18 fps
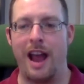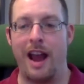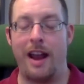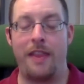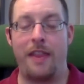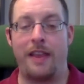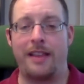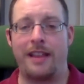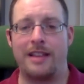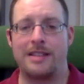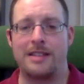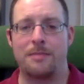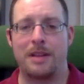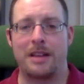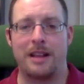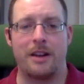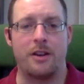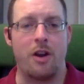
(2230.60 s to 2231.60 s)
And I think that's
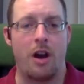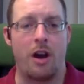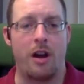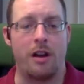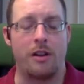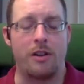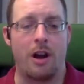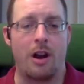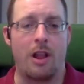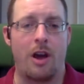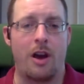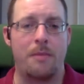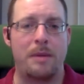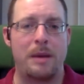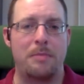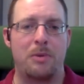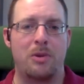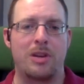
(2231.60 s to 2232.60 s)
something that not a lot of
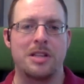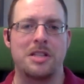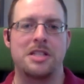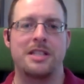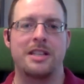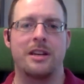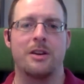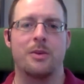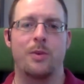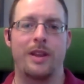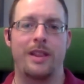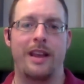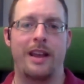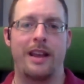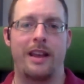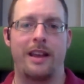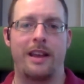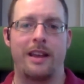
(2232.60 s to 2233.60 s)
people consider when
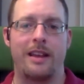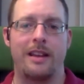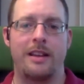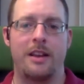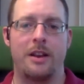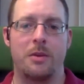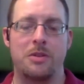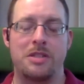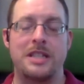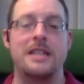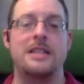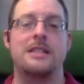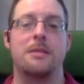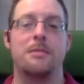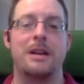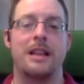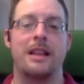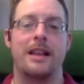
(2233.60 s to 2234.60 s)
they, see
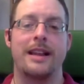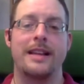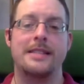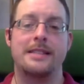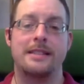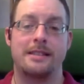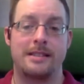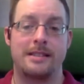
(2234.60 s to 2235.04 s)
somebody that is a